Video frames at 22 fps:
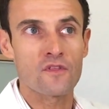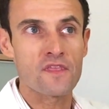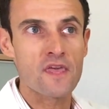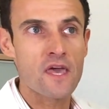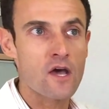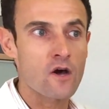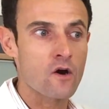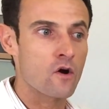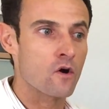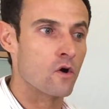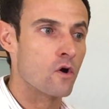
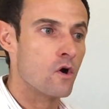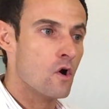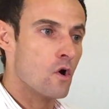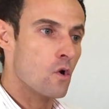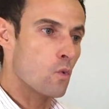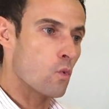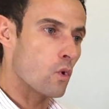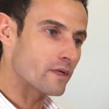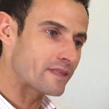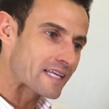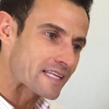Diego,
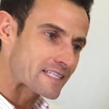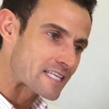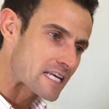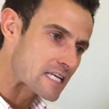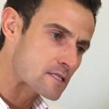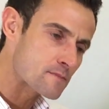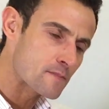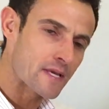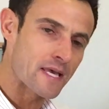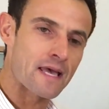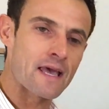what
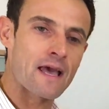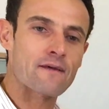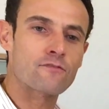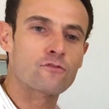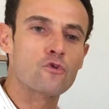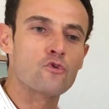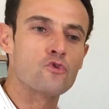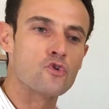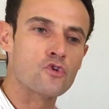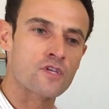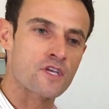attachment I have
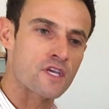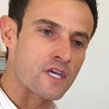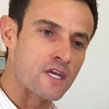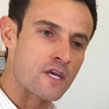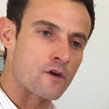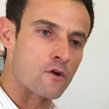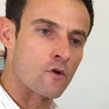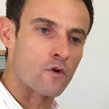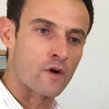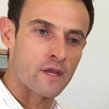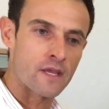to use
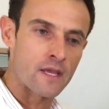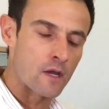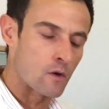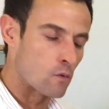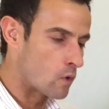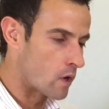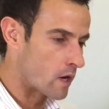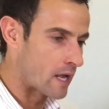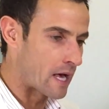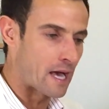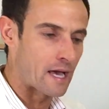here or here?
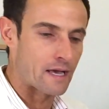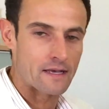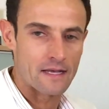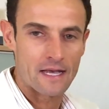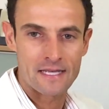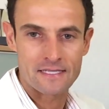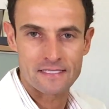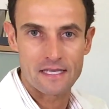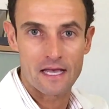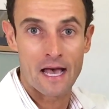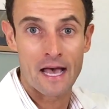Well,
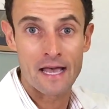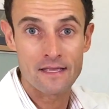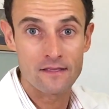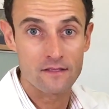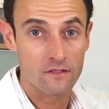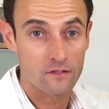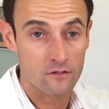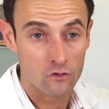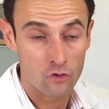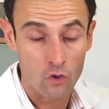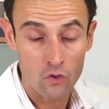as I
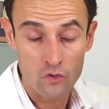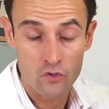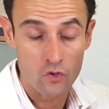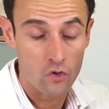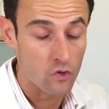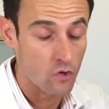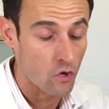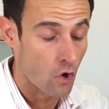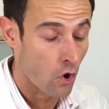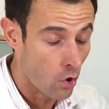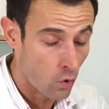told
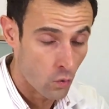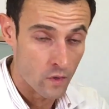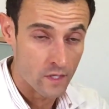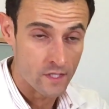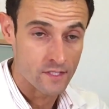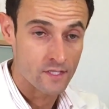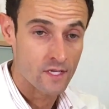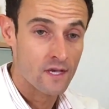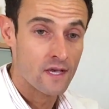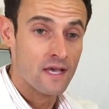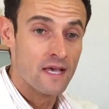you
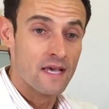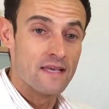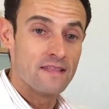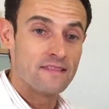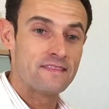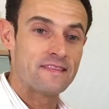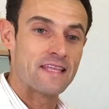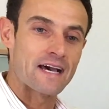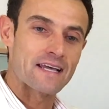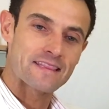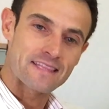always,
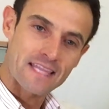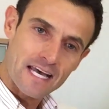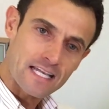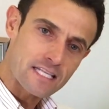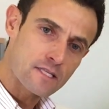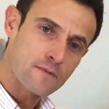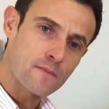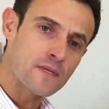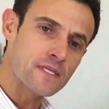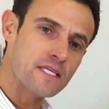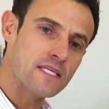the
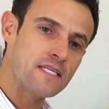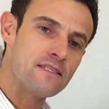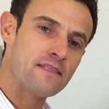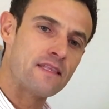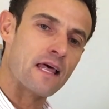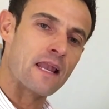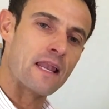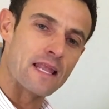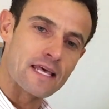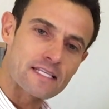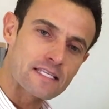attachments is
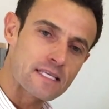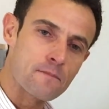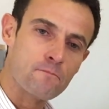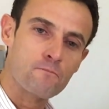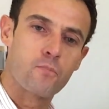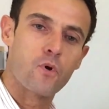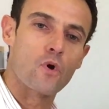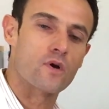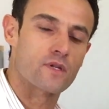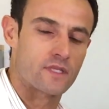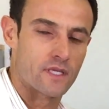the less
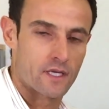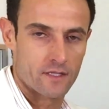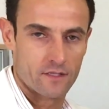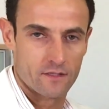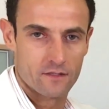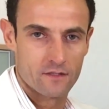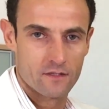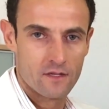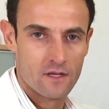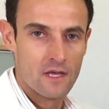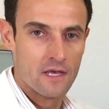important.